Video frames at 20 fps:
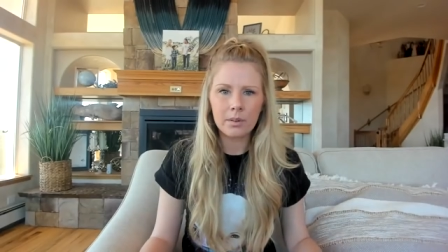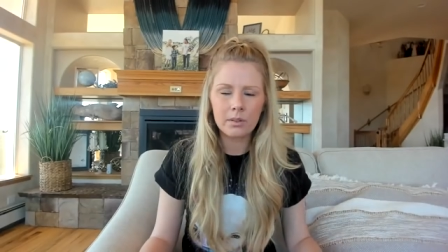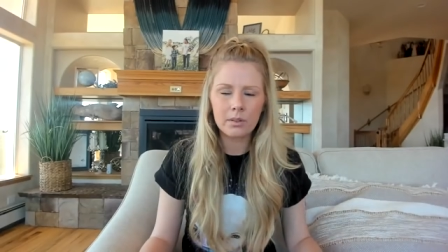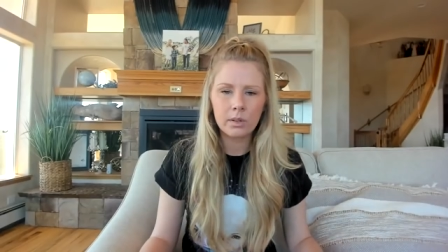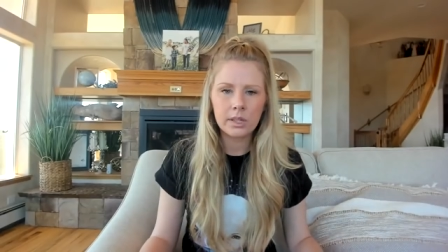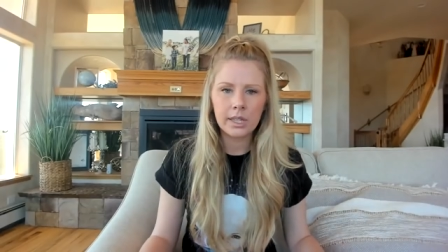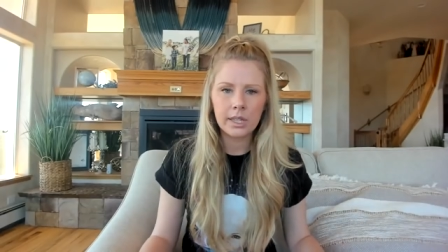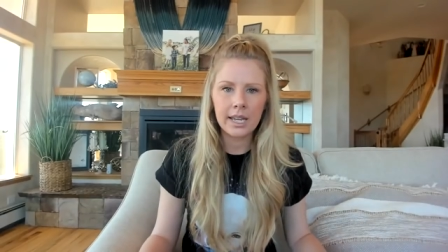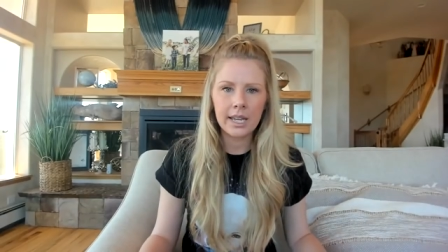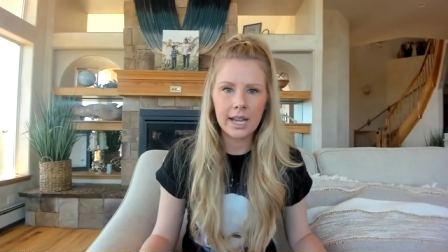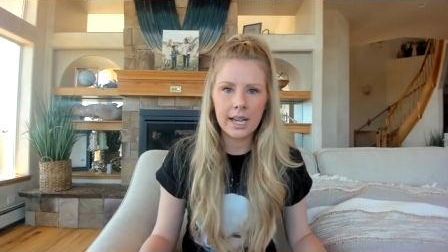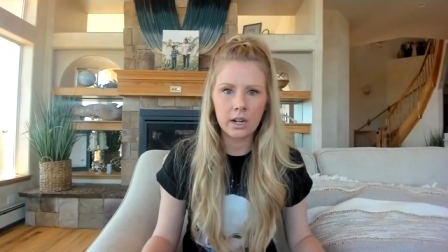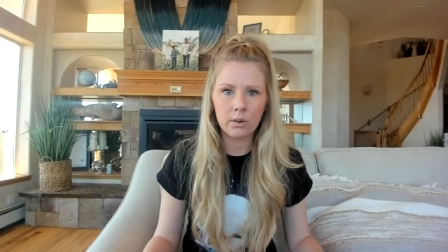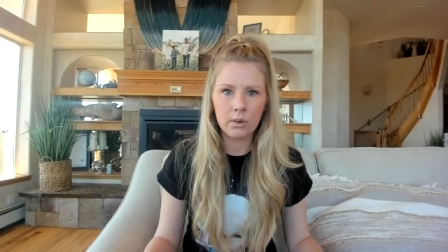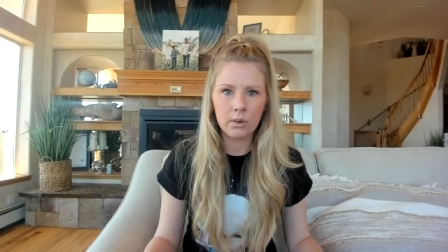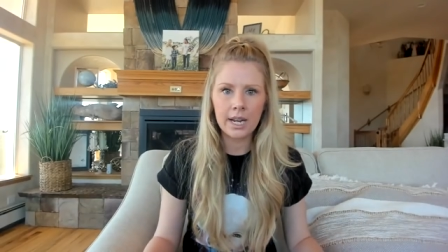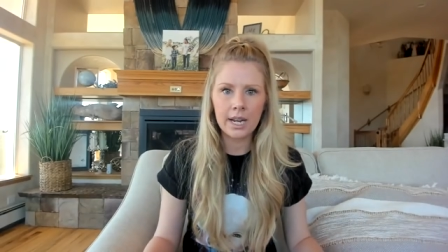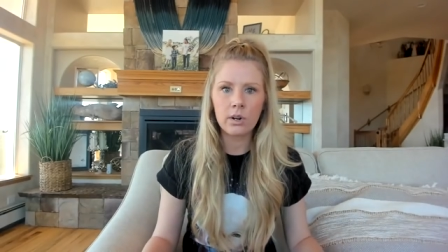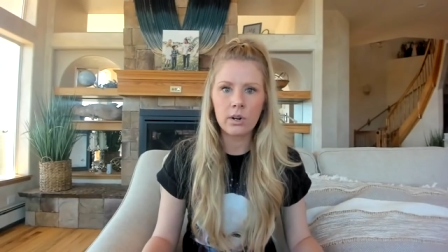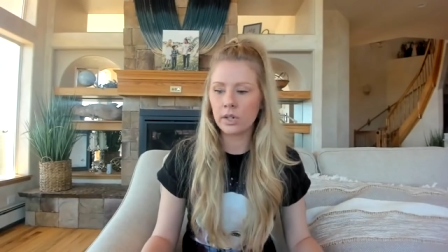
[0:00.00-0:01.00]
What the heck,
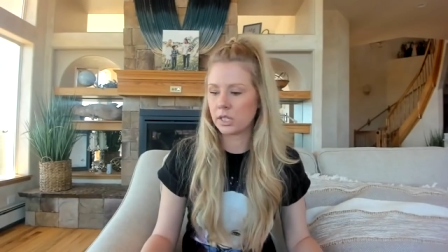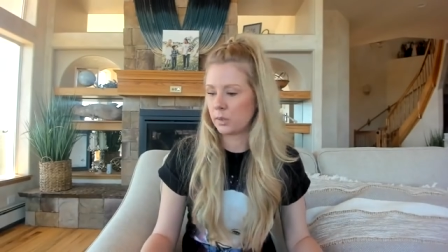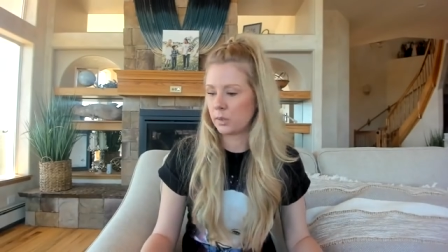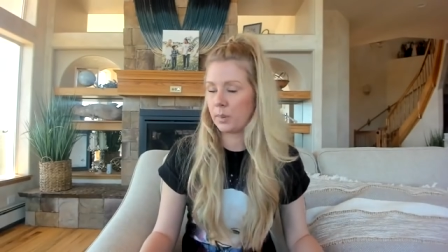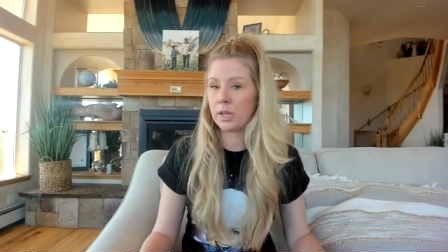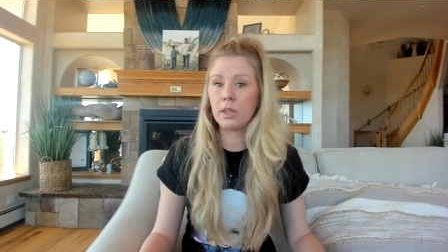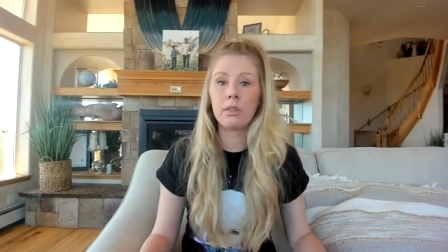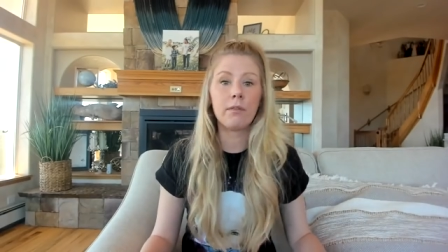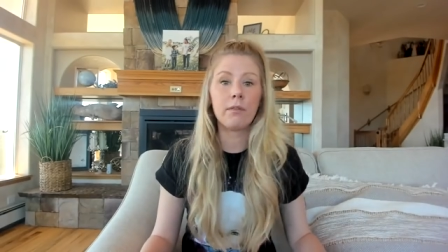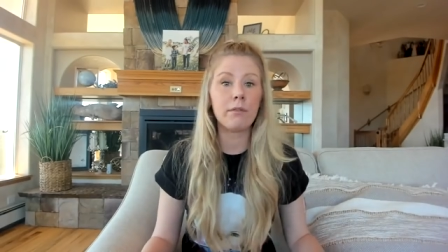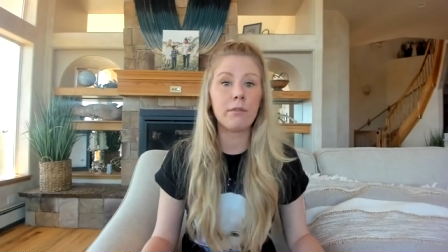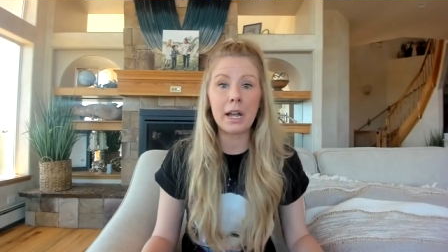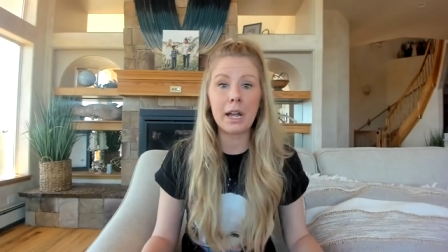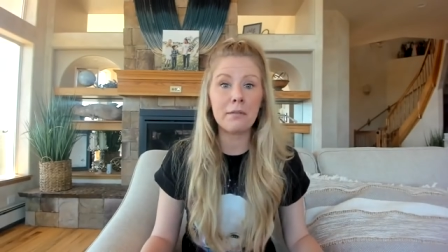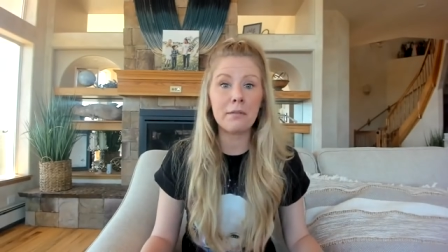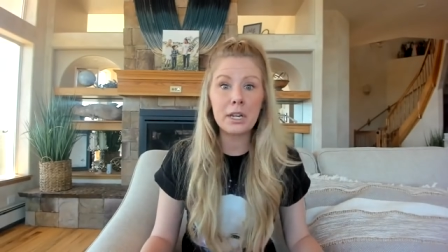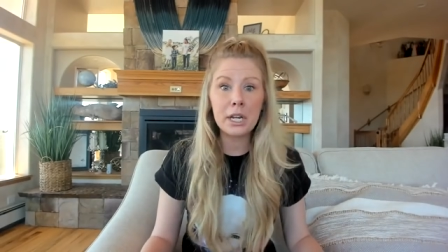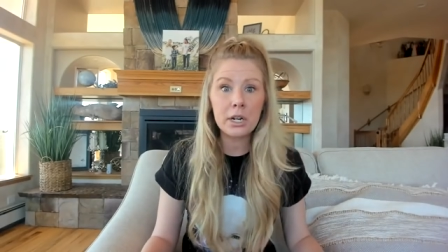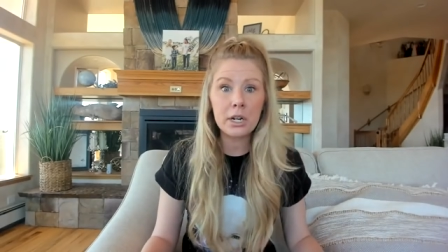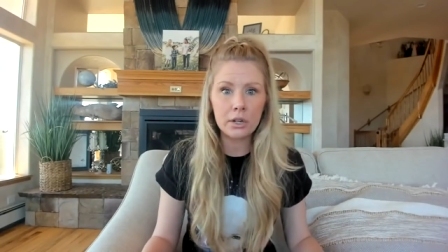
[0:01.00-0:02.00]
right? Or it's been five
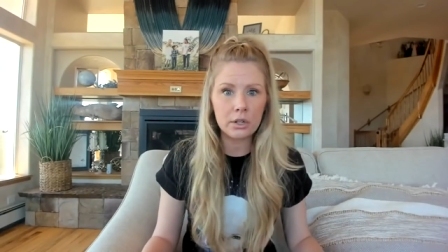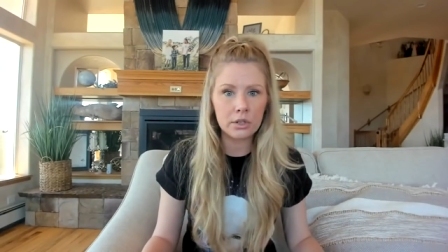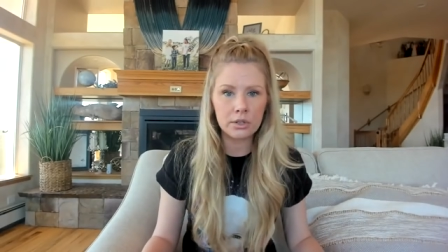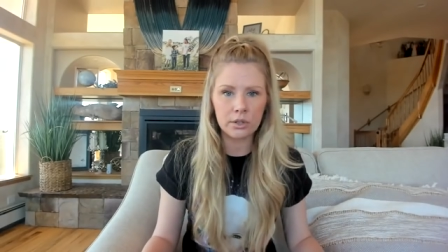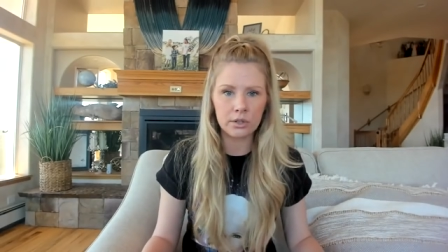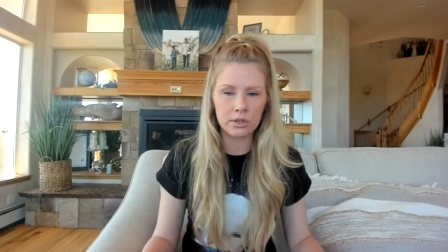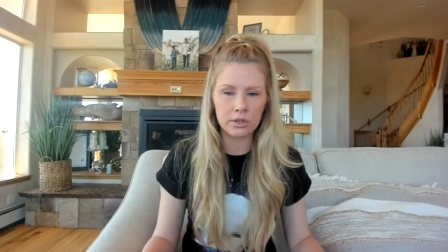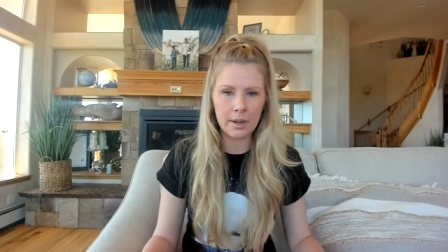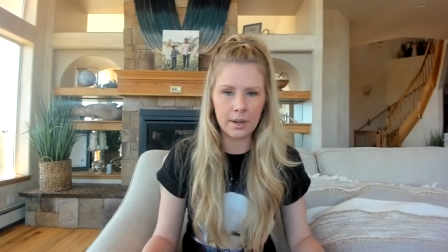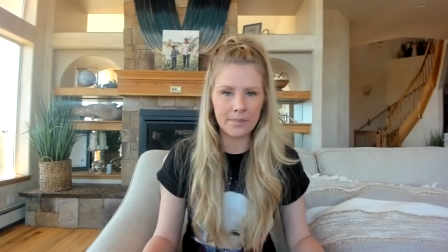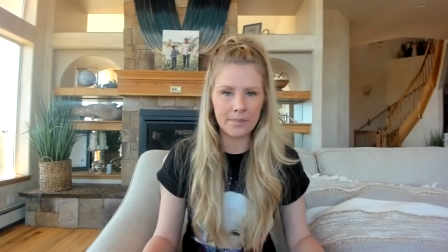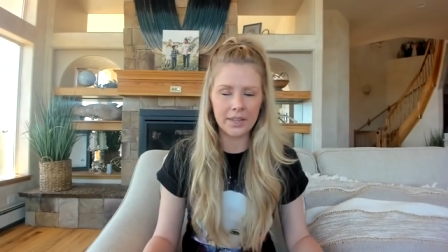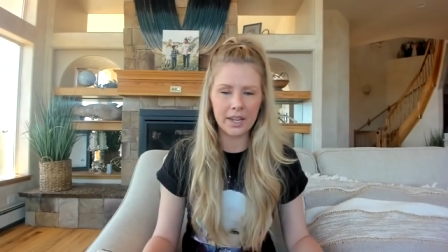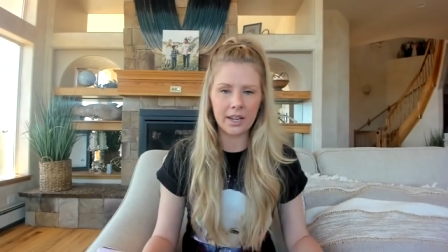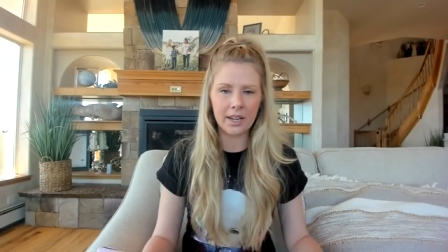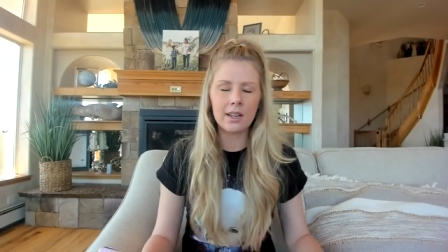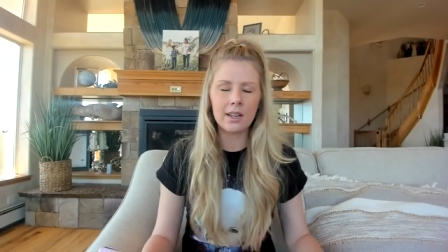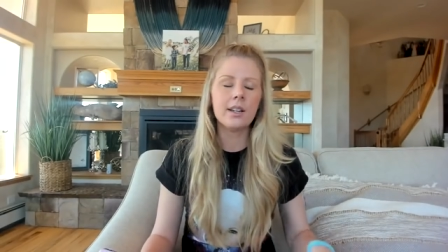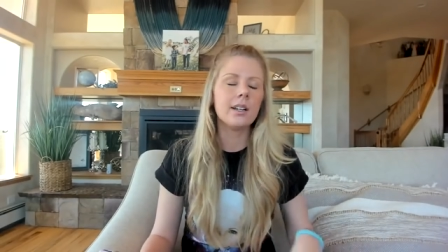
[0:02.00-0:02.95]
years or something.